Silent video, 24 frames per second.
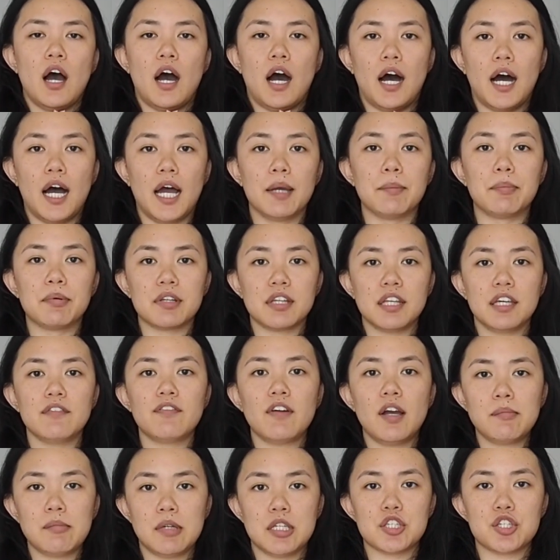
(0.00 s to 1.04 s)
I believe
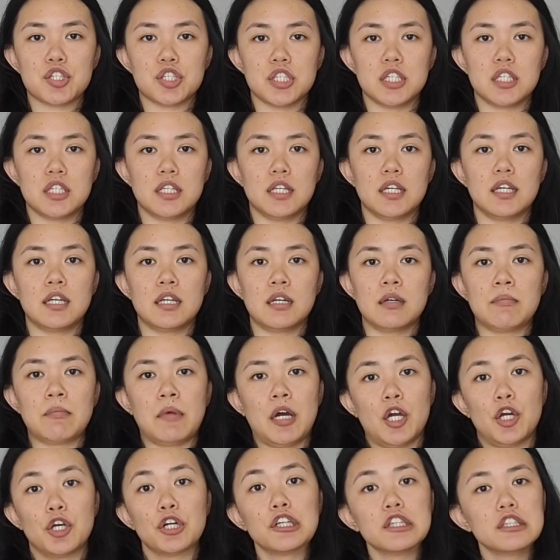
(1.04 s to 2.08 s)
I mentioned in
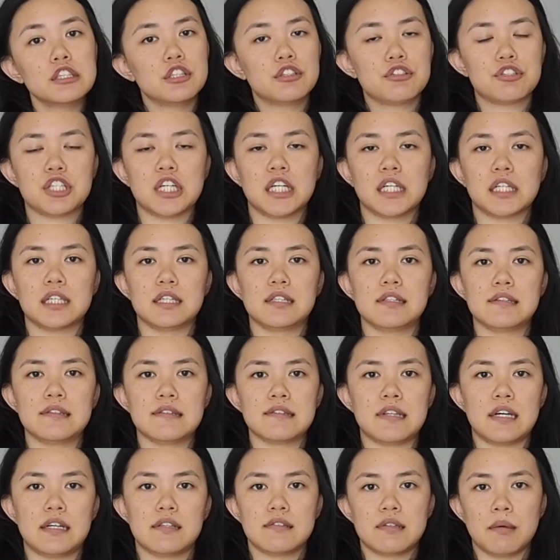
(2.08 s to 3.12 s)
my earlier
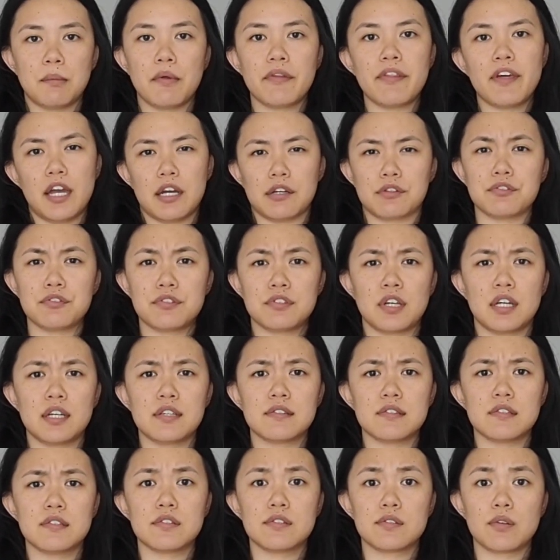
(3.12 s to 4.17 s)
check-ins that some of the
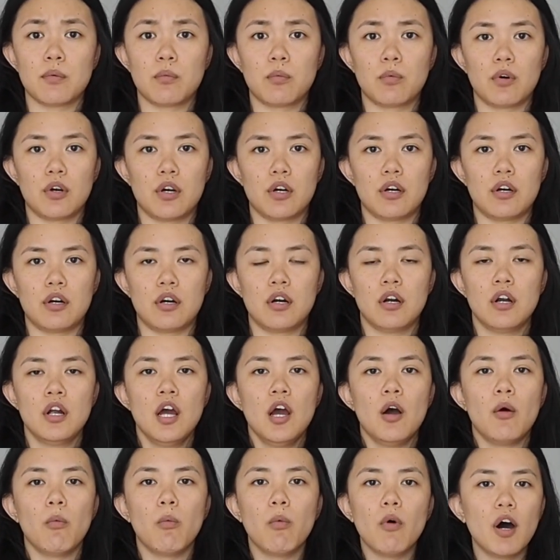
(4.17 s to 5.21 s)
exercises were,
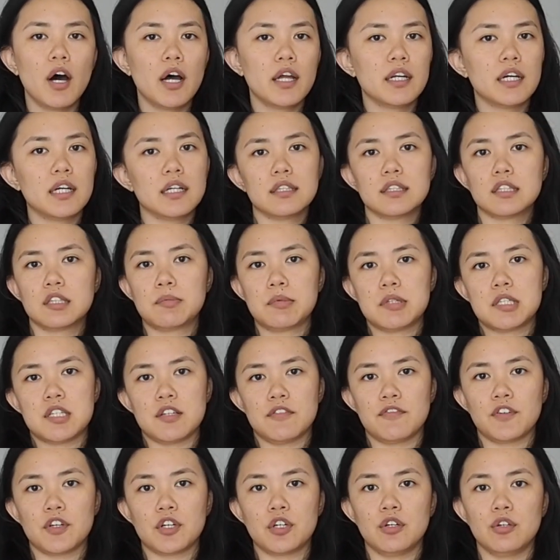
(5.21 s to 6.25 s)
one, a little bit
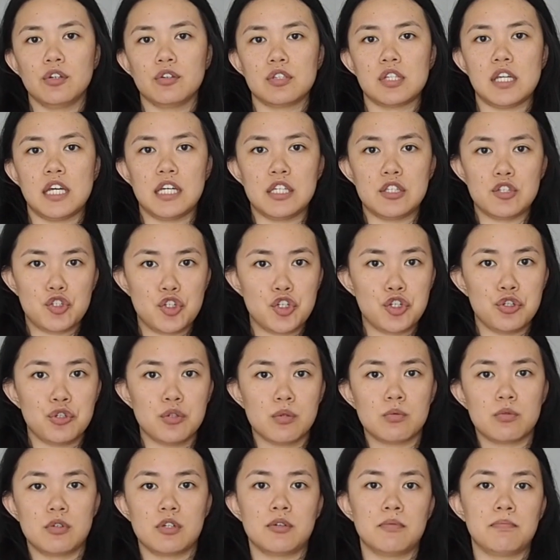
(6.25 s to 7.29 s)
difficult, and
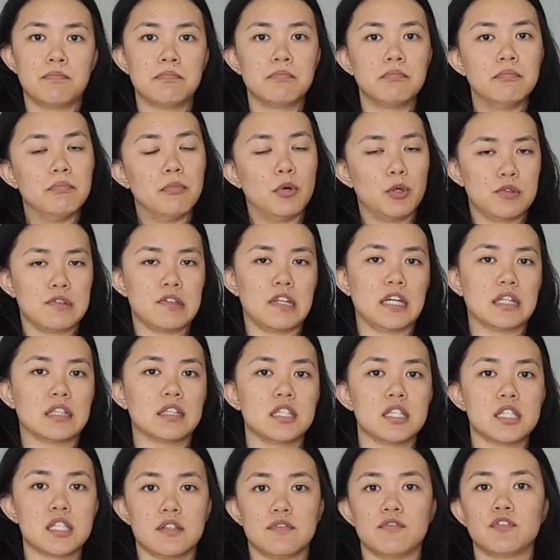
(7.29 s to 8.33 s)
two, were most
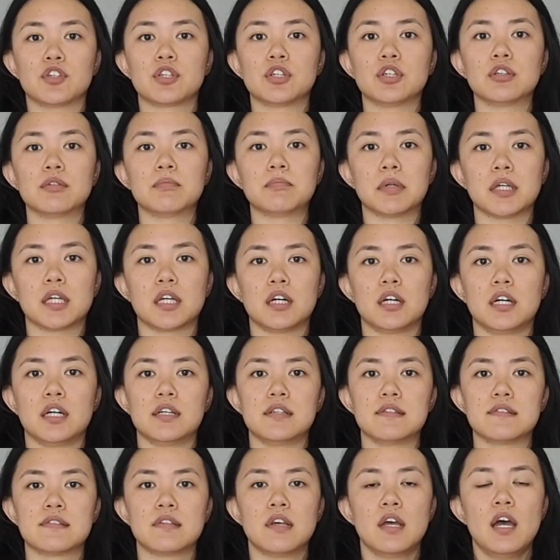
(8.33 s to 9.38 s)
likely difficult
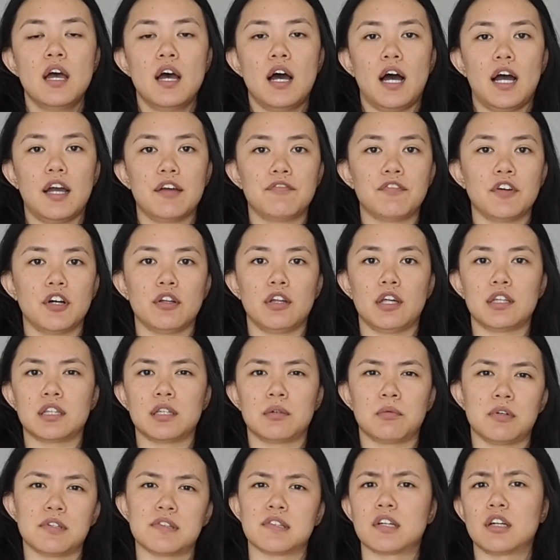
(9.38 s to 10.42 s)
because I felt like
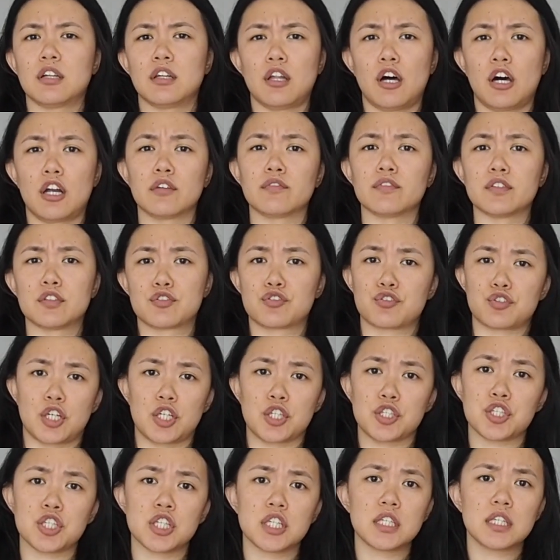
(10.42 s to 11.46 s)
there wasn't a lot of
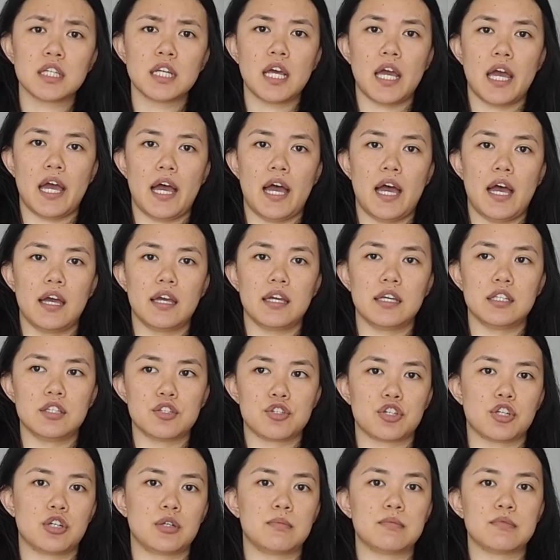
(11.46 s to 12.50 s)
instruction in
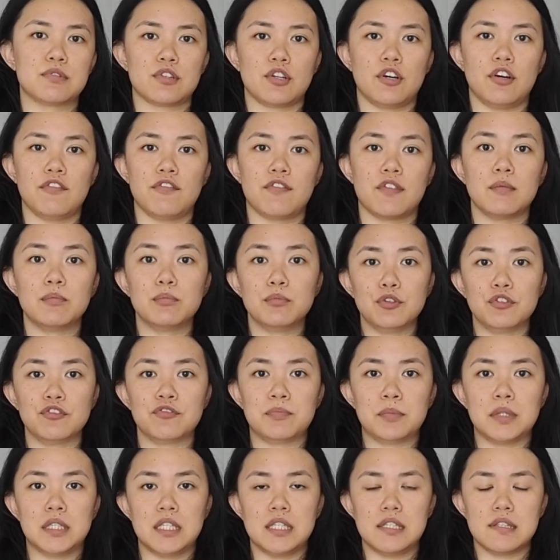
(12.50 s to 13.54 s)
terms of the
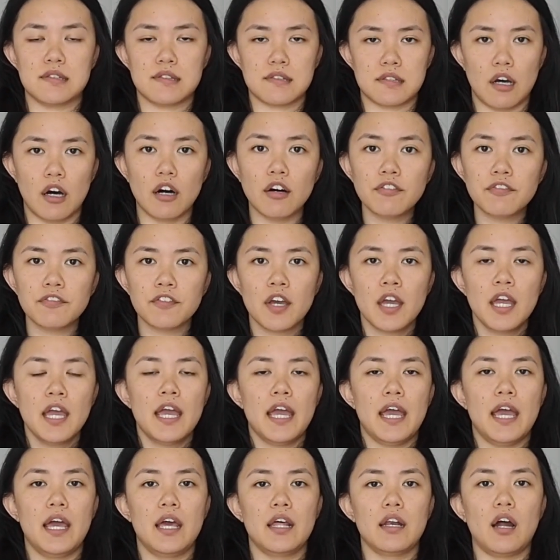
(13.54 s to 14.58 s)
movement itself.
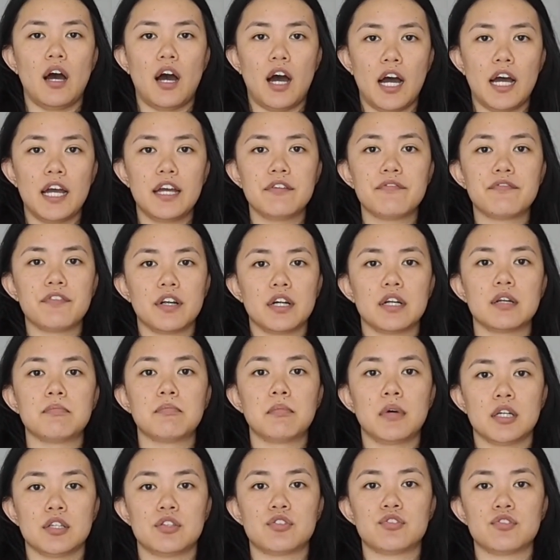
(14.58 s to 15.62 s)
And I very
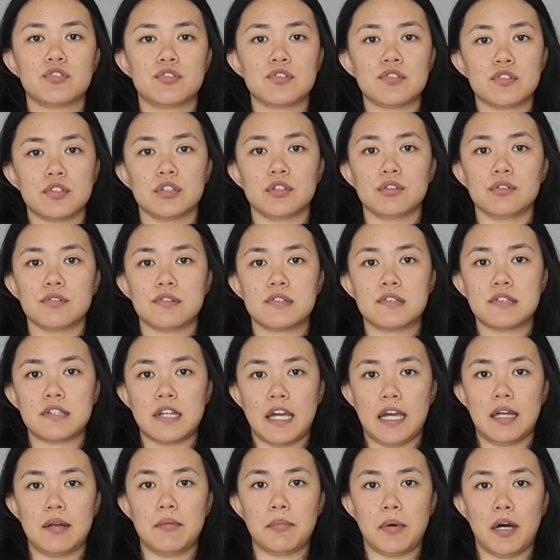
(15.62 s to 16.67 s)
much still
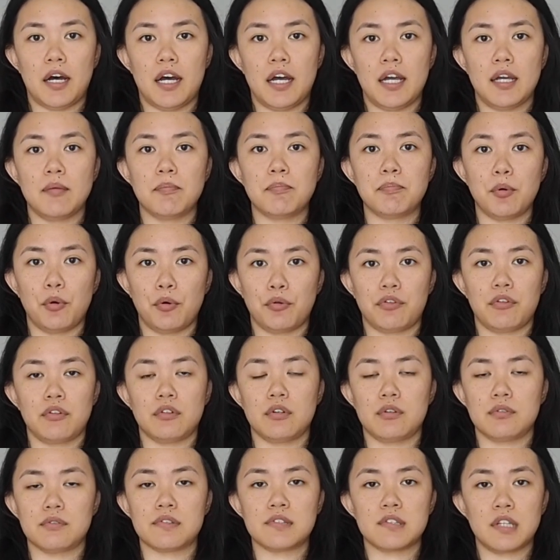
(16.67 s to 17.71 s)
stand by both of
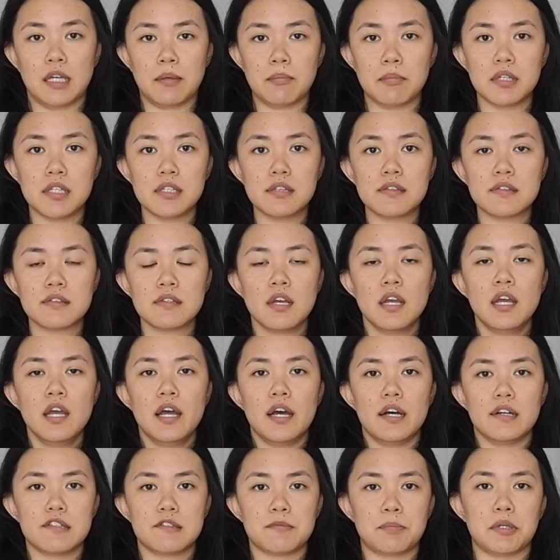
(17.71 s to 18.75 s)
those statements,
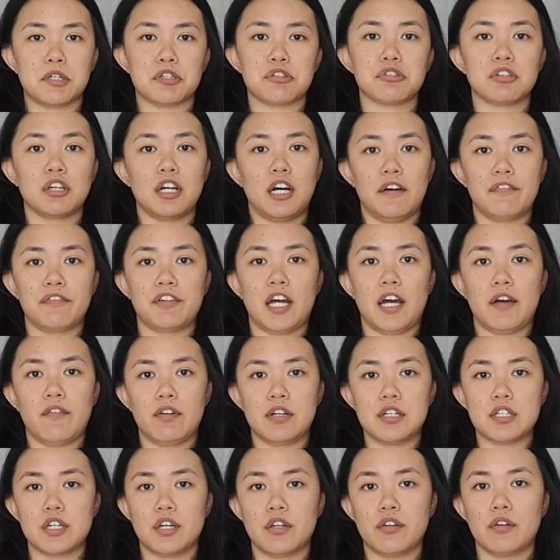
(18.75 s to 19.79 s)
especially after
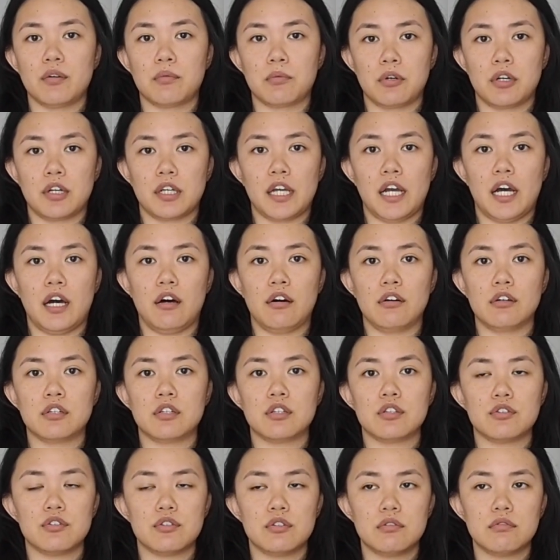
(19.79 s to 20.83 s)
having done the
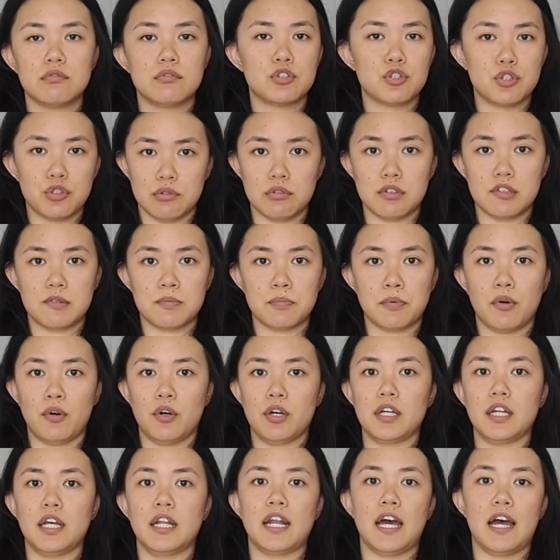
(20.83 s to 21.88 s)
workout to this
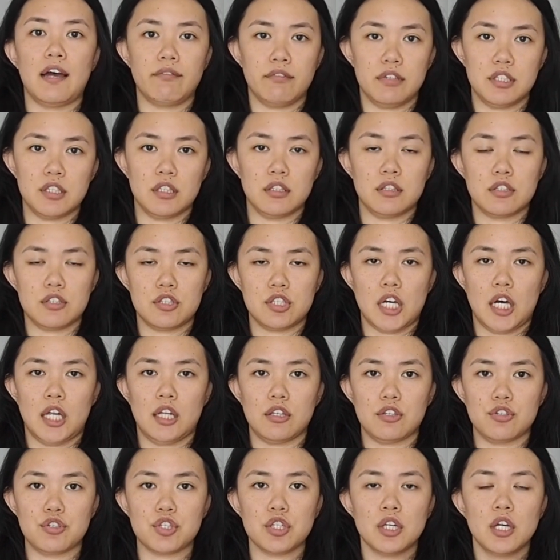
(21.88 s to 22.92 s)
point and having done the
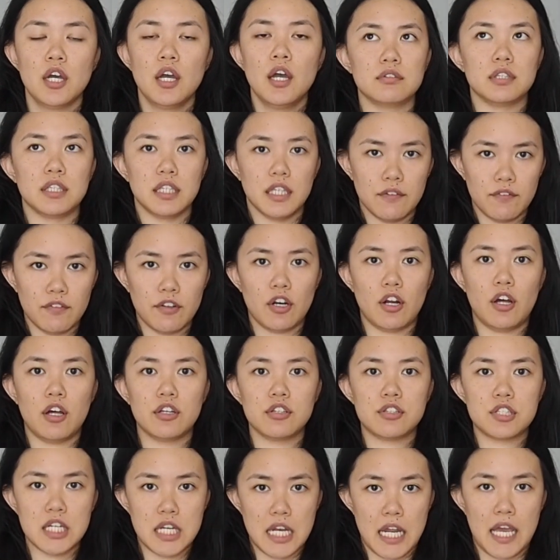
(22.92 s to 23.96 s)
challenge. Even
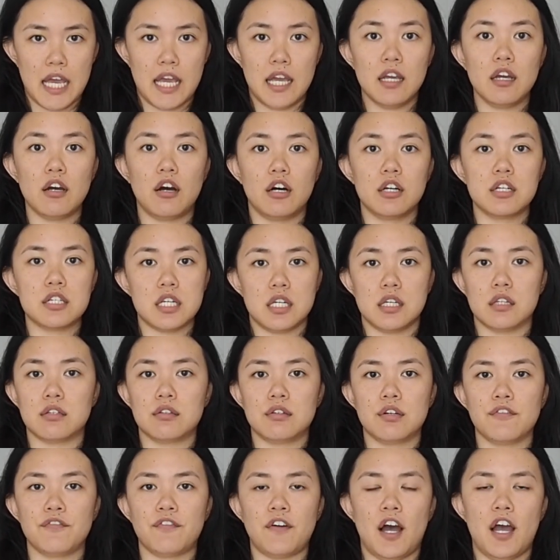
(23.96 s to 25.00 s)
today on day
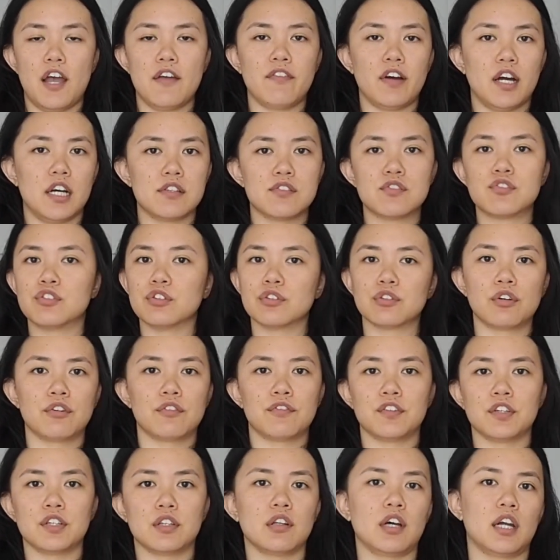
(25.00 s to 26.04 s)
35, I still
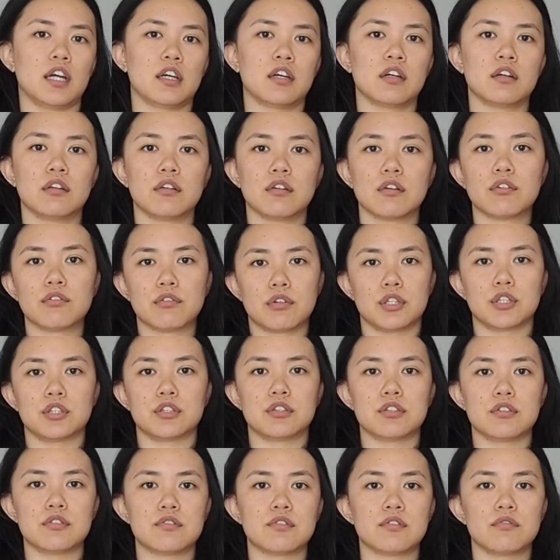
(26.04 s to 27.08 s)
don't feel like
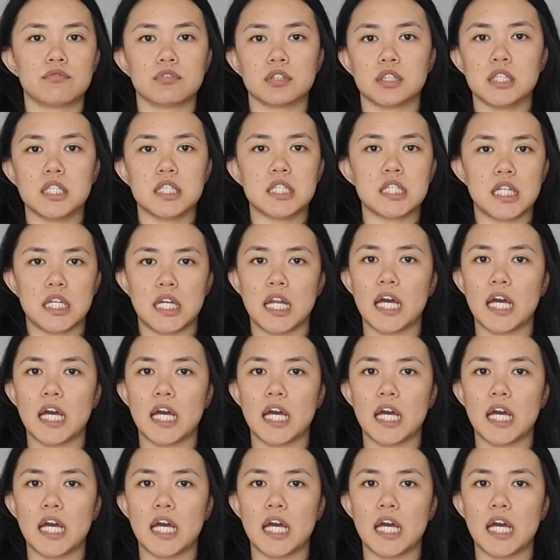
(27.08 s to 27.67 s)
Groaners really did